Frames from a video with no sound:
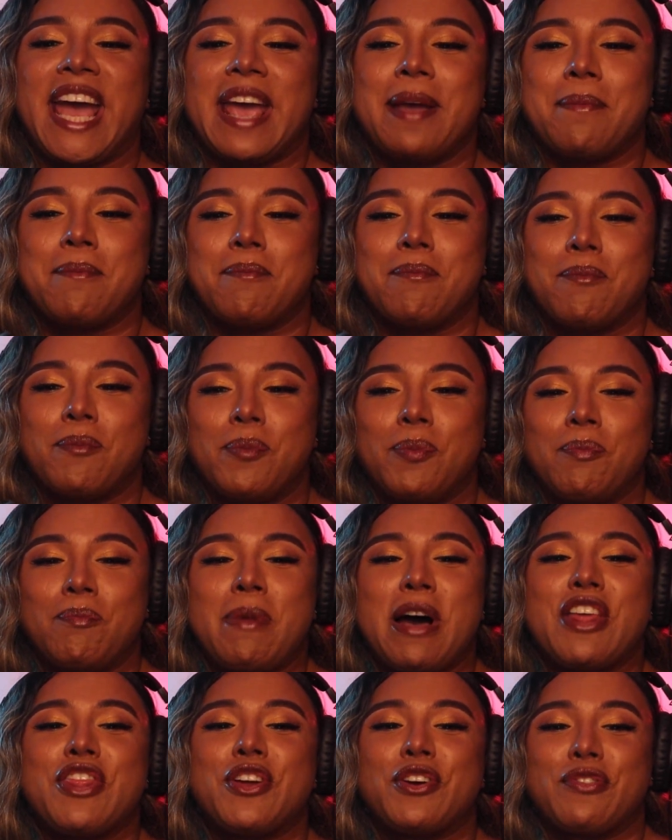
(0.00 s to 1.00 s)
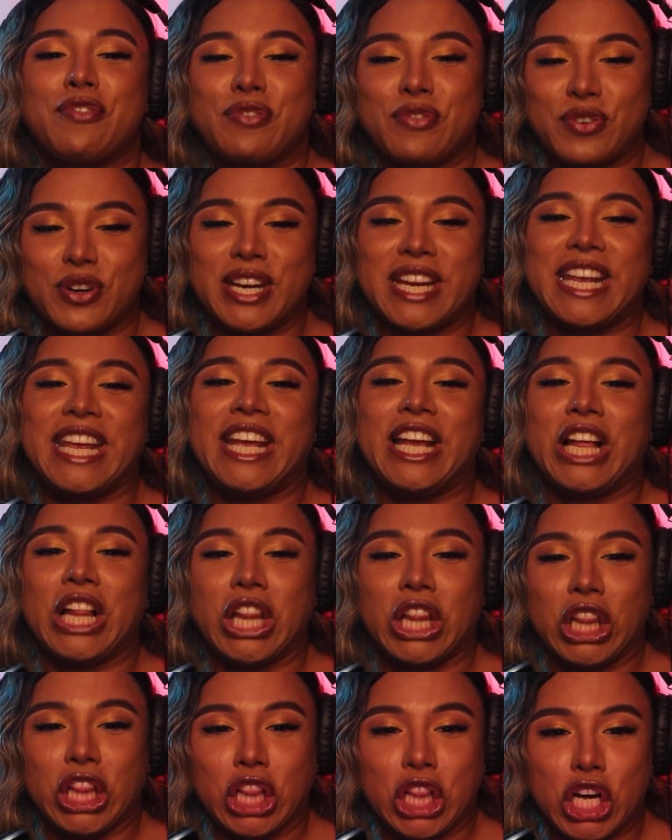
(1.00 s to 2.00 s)
a mother freaking
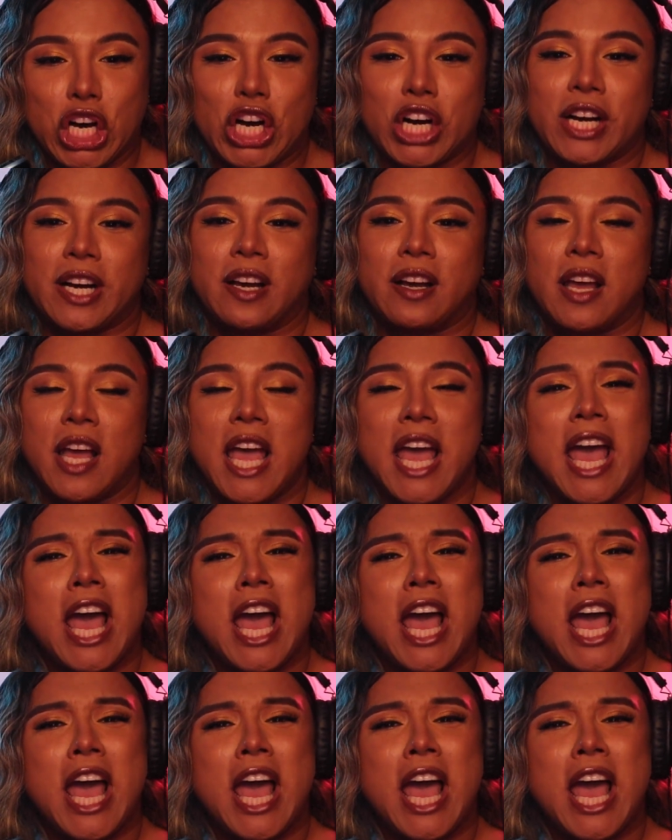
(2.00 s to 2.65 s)
look.